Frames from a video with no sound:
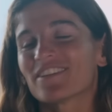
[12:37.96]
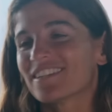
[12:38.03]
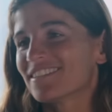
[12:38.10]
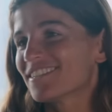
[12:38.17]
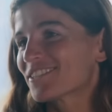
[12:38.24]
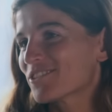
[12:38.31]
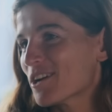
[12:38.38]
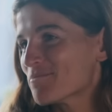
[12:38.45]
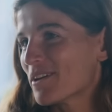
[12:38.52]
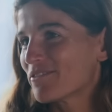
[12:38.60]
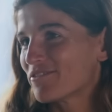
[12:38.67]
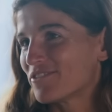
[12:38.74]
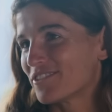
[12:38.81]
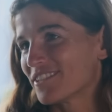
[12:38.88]
gonna describe
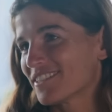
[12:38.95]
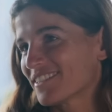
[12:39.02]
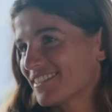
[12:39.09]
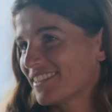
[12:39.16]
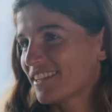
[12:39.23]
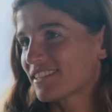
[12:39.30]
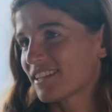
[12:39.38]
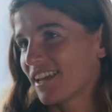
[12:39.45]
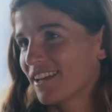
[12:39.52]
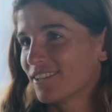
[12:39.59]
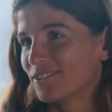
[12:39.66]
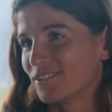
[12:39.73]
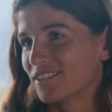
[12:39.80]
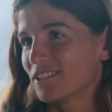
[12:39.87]
my first
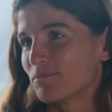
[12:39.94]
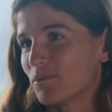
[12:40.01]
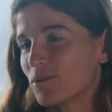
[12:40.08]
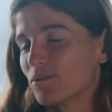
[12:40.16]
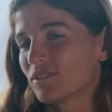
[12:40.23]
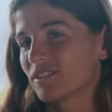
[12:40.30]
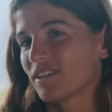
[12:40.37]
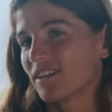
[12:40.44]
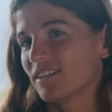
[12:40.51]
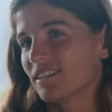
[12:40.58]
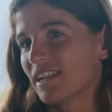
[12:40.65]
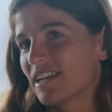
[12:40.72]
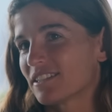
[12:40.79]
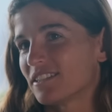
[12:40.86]
sail on these boats.
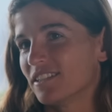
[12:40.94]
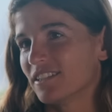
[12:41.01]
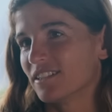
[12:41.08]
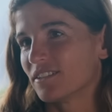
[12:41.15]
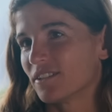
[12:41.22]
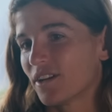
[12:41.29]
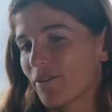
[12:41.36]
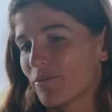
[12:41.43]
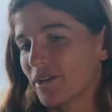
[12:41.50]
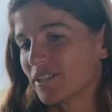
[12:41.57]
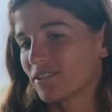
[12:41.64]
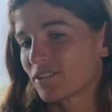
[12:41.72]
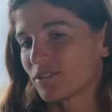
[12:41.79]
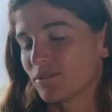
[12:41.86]
Last year I
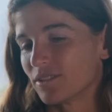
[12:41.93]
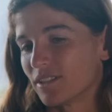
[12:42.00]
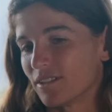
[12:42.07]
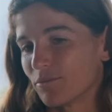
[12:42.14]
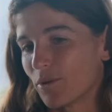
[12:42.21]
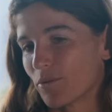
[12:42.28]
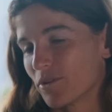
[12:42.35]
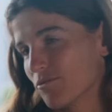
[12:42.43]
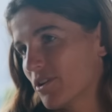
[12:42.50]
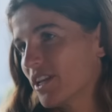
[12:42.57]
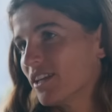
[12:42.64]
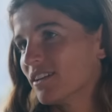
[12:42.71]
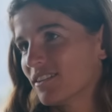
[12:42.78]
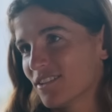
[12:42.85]
went to, we were
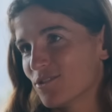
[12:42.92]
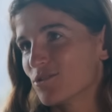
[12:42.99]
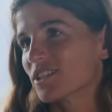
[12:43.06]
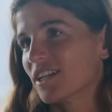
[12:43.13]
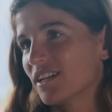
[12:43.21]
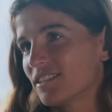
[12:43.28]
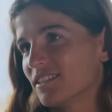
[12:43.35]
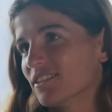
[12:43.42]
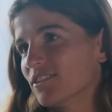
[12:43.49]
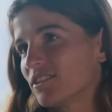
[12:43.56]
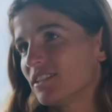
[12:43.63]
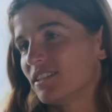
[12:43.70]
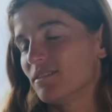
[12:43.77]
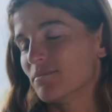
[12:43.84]
already organizing our
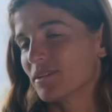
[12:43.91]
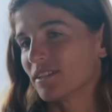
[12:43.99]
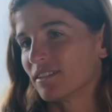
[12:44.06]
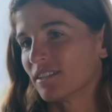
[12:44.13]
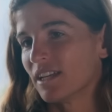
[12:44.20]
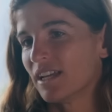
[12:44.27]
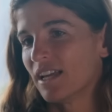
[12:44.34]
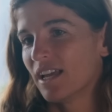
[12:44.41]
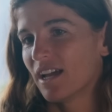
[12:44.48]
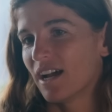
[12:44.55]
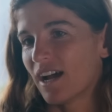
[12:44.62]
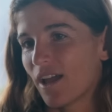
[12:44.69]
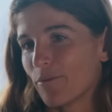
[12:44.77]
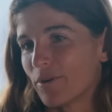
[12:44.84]
team, and
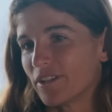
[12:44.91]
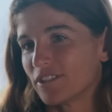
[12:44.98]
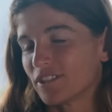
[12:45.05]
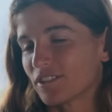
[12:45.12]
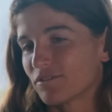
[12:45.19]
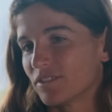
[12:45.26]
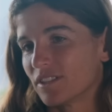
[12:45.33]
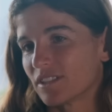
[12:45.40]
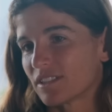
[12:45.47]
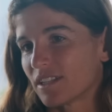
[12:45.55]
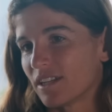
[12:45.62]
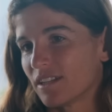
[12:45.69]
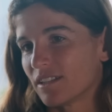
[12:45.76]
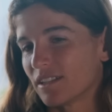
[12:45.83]
I went just for a
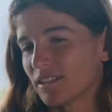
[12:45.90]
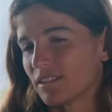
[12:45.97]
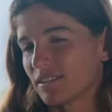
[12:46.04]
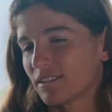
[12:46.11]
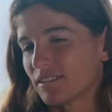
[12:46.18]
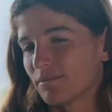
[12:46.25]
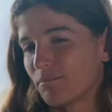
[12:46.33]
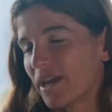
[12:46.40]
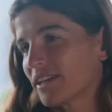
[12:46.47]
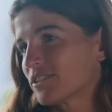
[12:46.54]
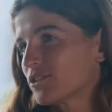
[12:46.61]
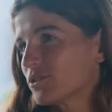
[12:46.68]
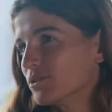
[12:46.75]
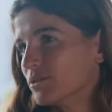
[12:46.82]
sail
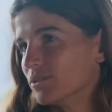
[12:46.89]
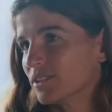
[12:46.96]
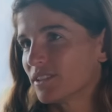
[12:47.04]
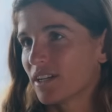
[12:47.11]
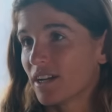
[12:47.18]
back to the